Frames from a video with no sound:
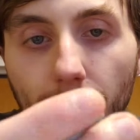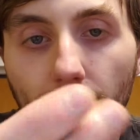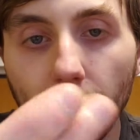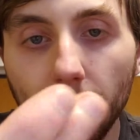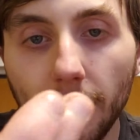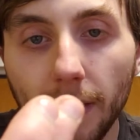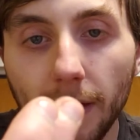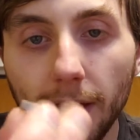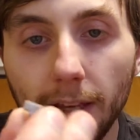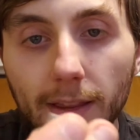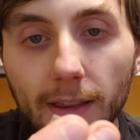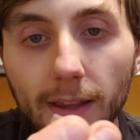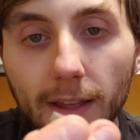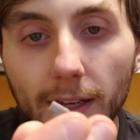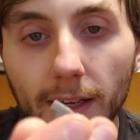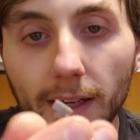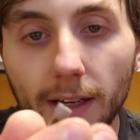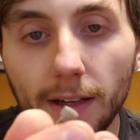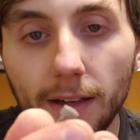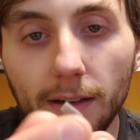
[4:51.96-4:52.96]
And that
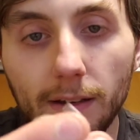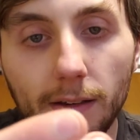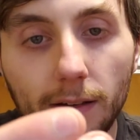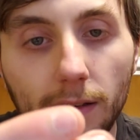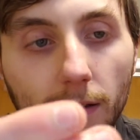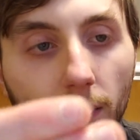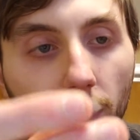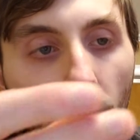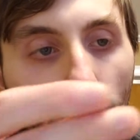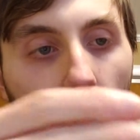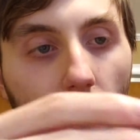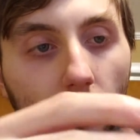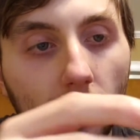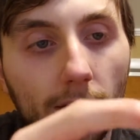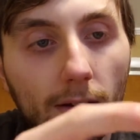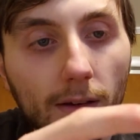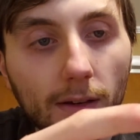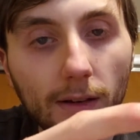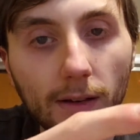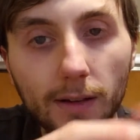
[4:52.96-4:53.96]
they
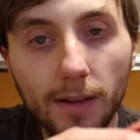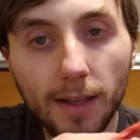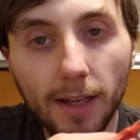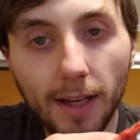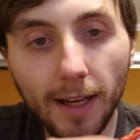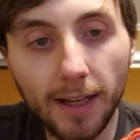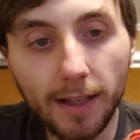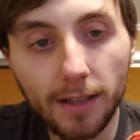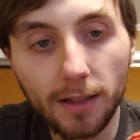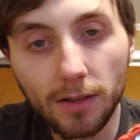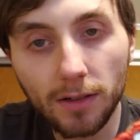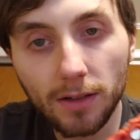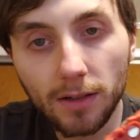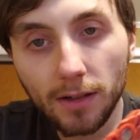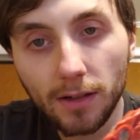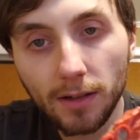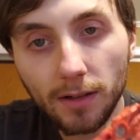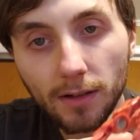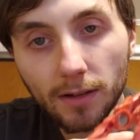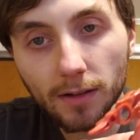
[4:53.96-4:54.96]
attach
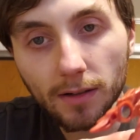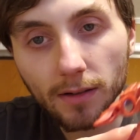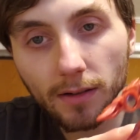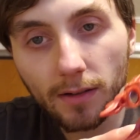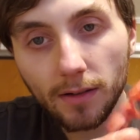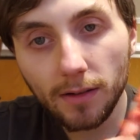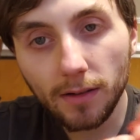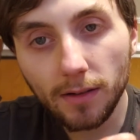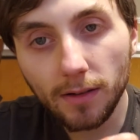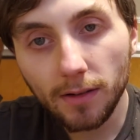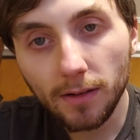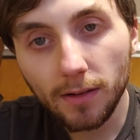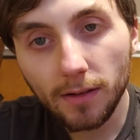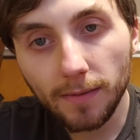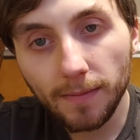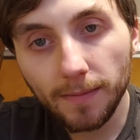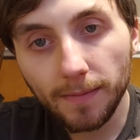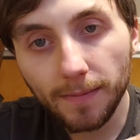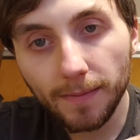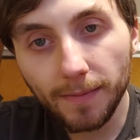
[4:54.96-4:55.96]

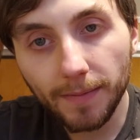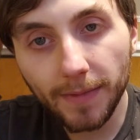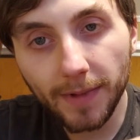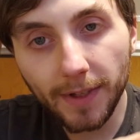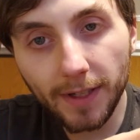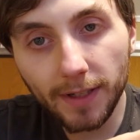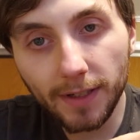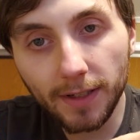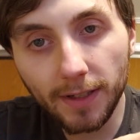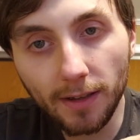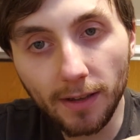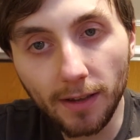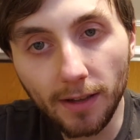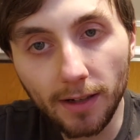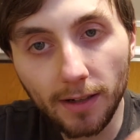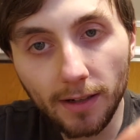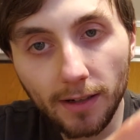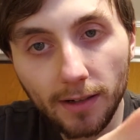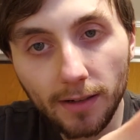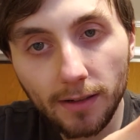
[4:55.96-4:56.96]
into
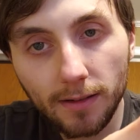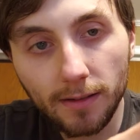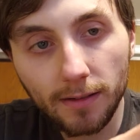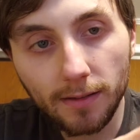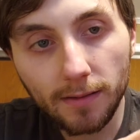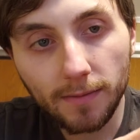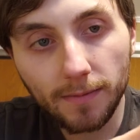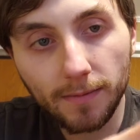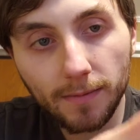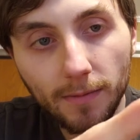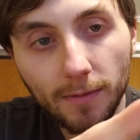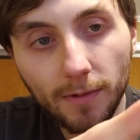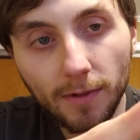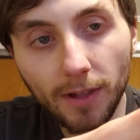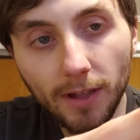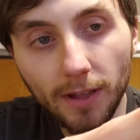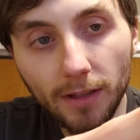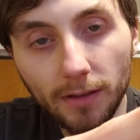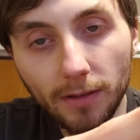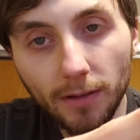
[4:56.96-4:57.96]
there with
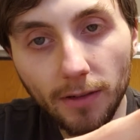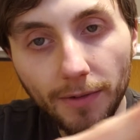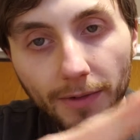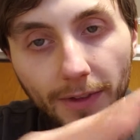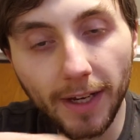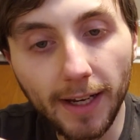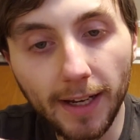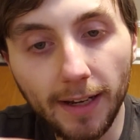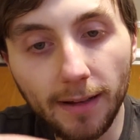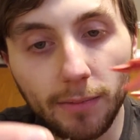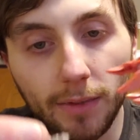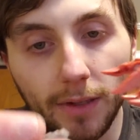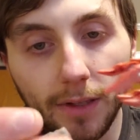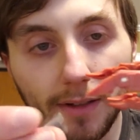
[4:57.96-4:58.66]
that little tab.